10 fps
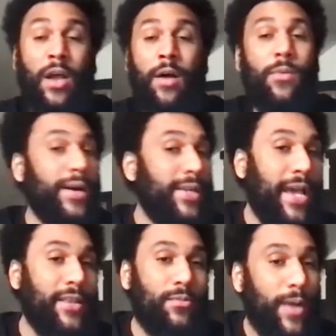More
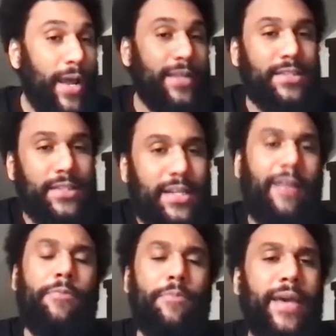gallant rats in the
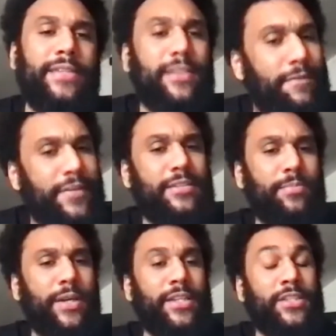death mask that fits
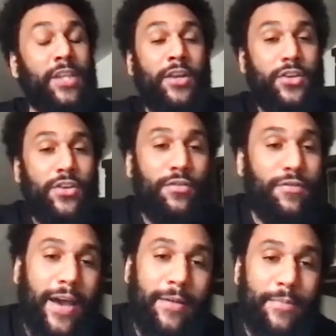millions. Do you
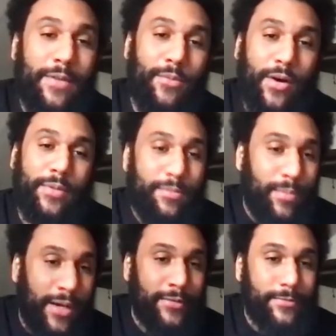find me morbid,
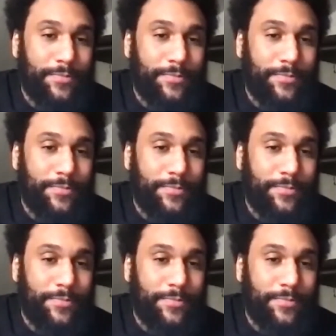monk?